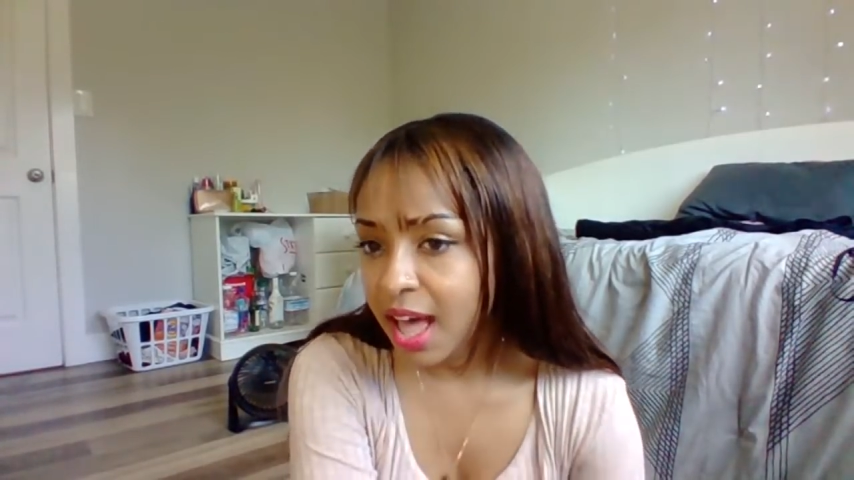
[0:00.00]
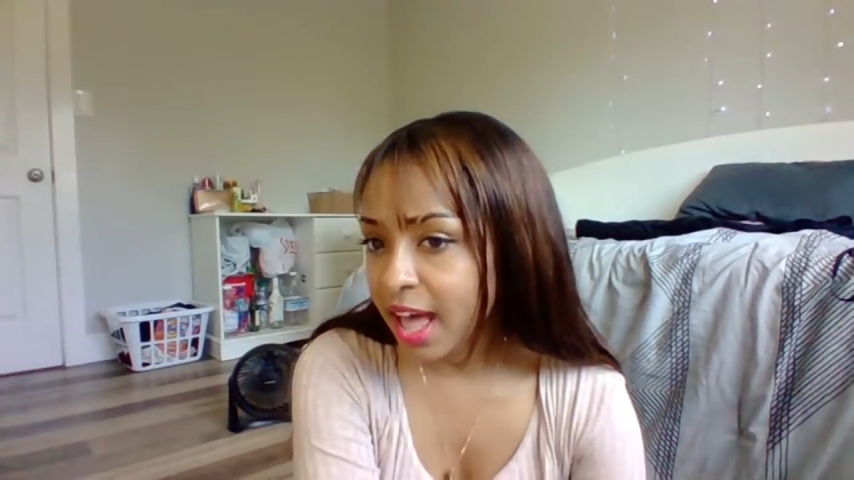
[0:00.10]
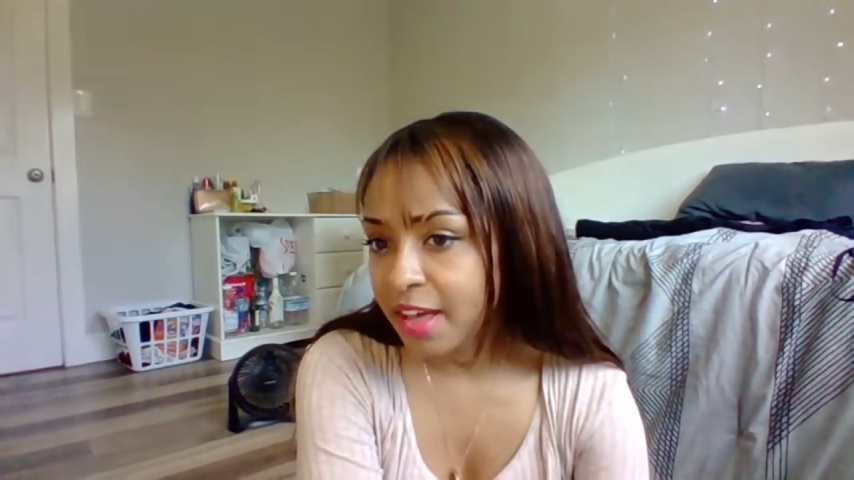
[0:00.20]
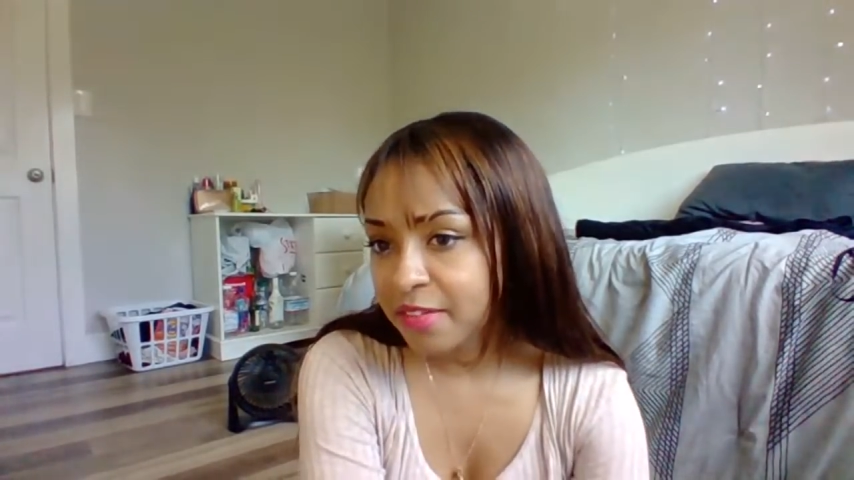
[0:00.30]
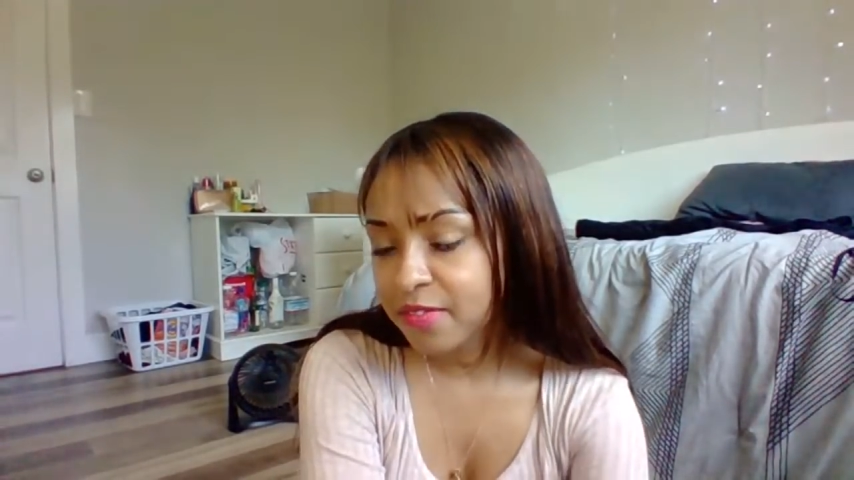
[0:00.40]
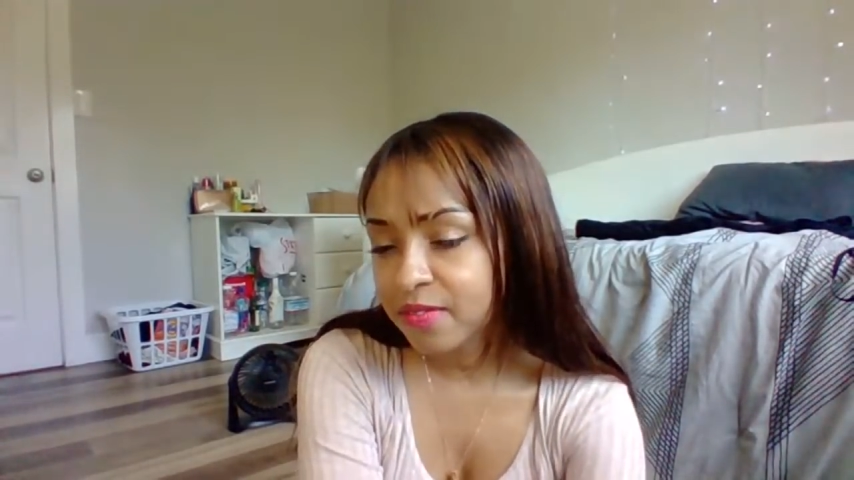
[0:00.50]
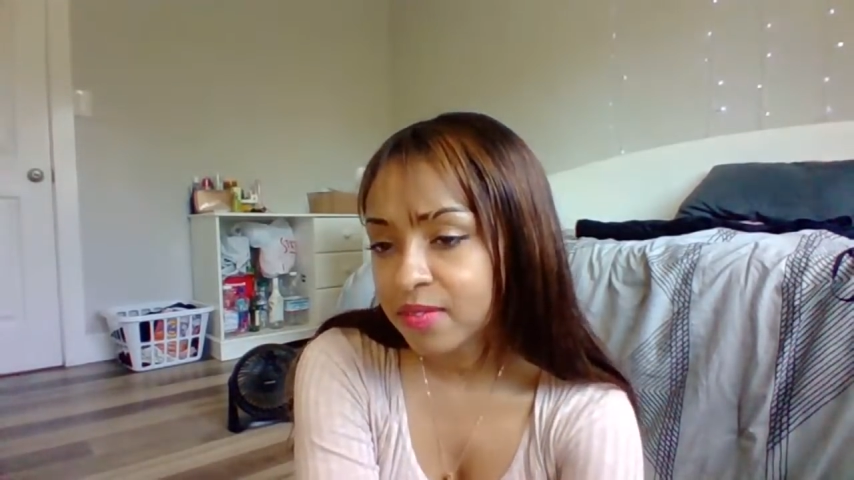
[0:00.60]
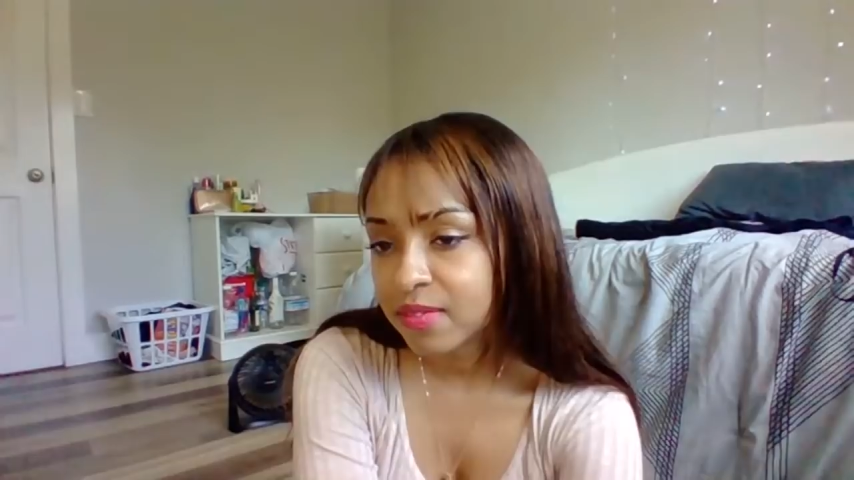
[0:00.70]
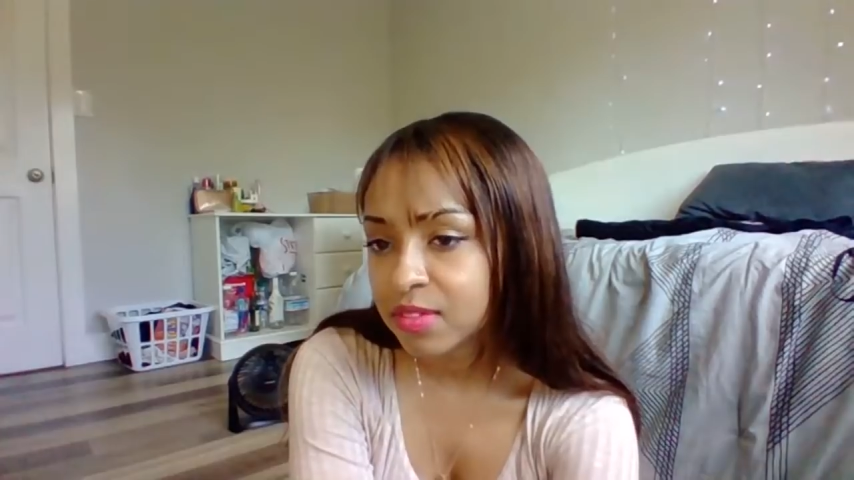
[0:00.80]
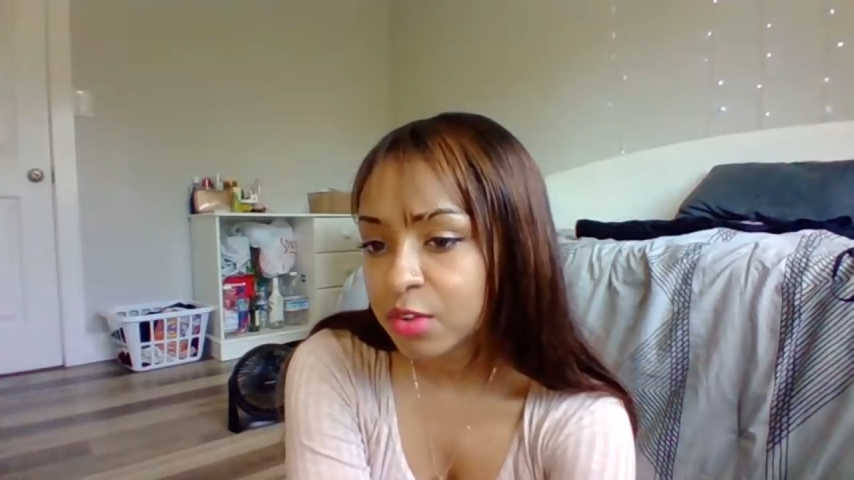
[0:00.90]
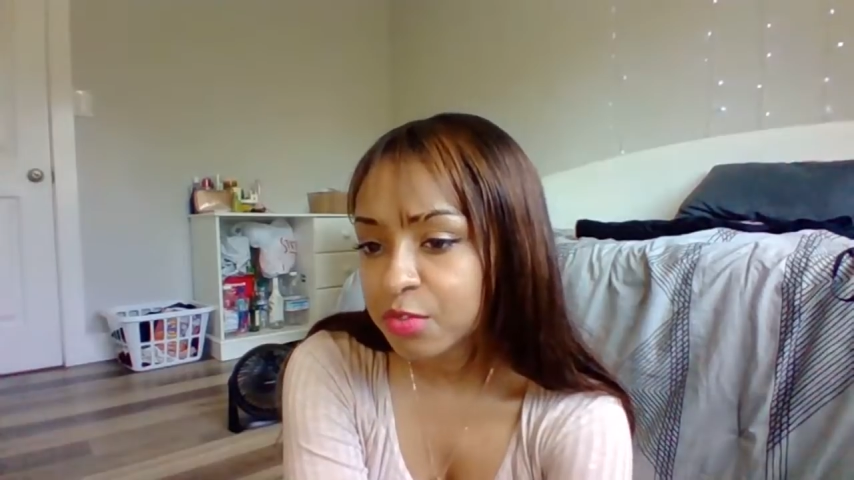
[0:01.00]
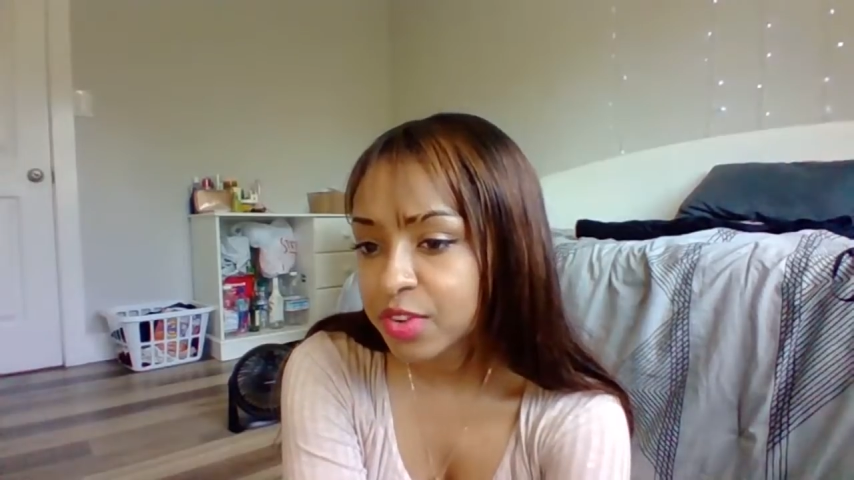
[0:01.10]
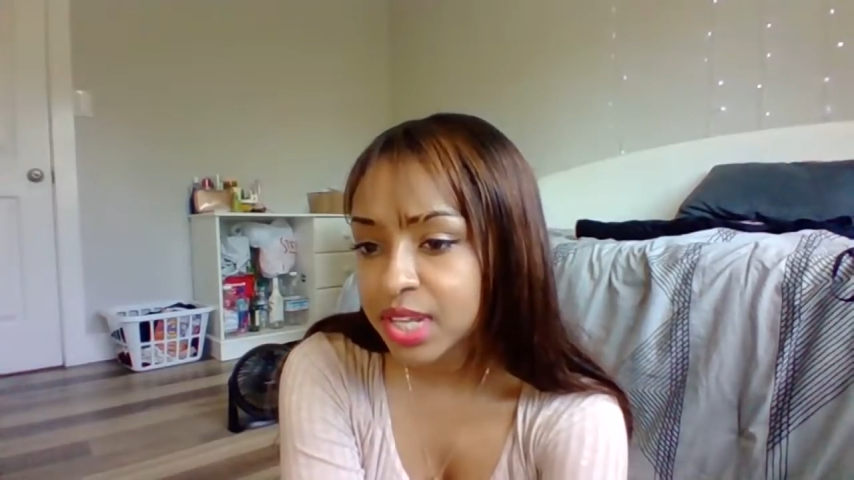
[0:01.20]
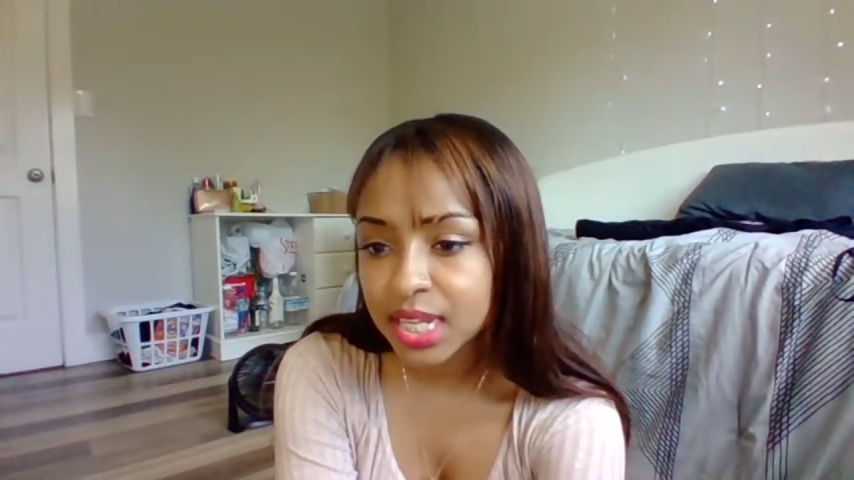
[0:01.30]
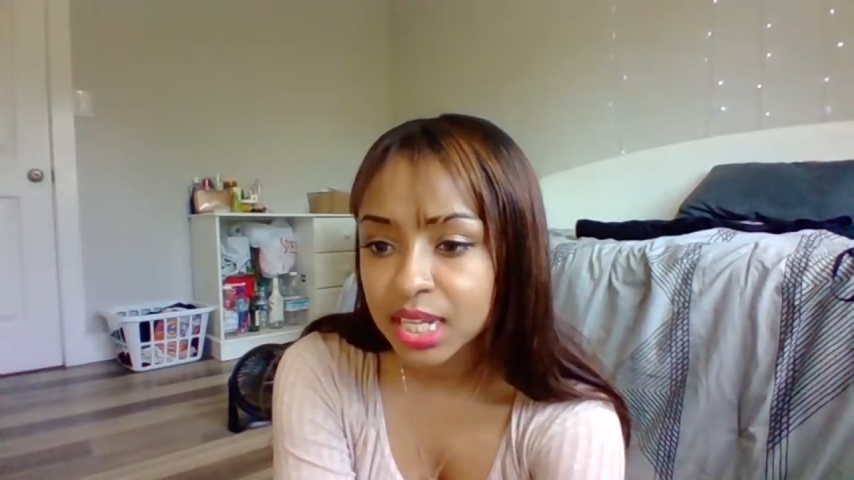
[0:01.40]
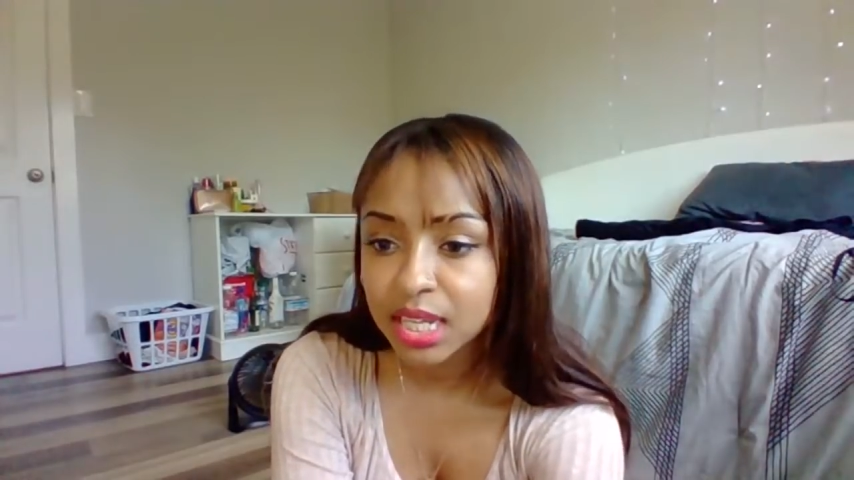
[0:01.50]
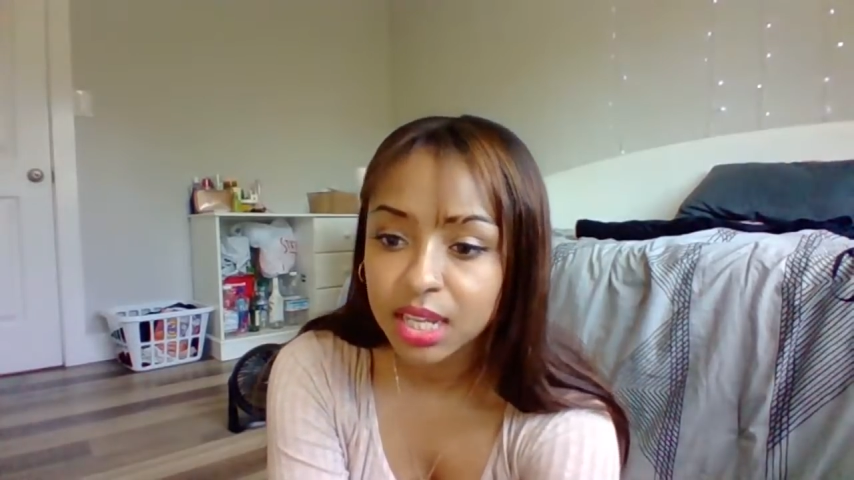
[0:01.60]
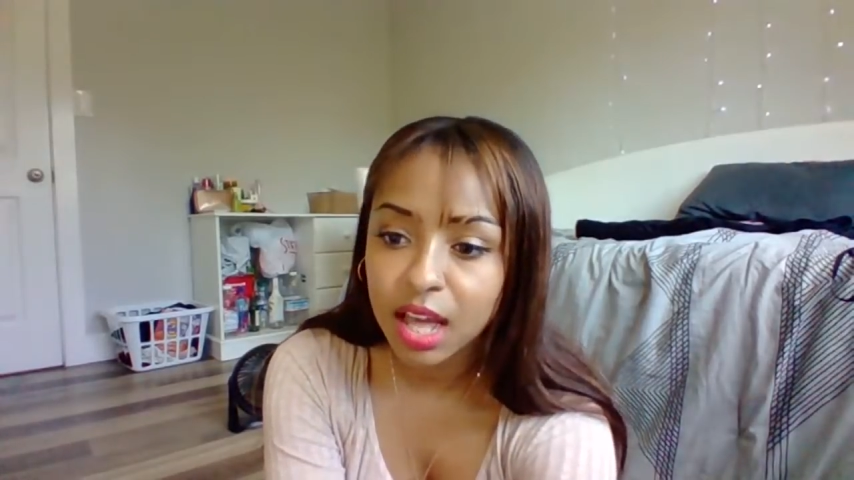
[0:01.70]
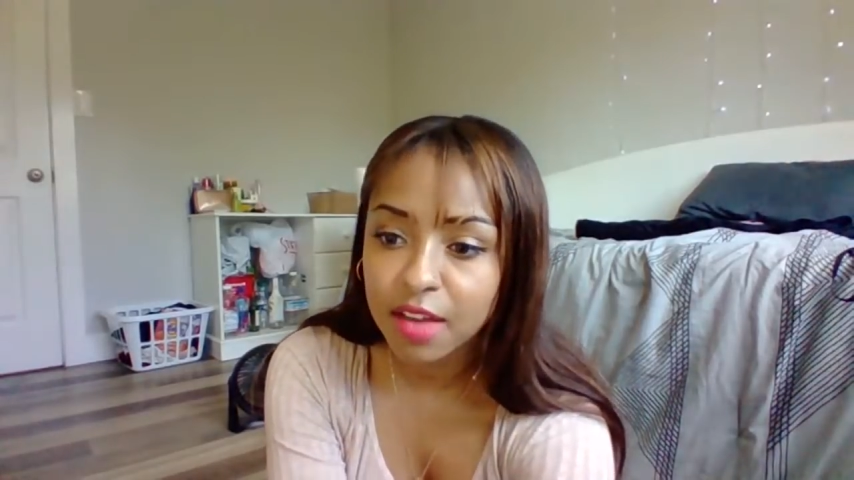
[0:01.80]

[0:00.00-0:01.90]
I don't read any.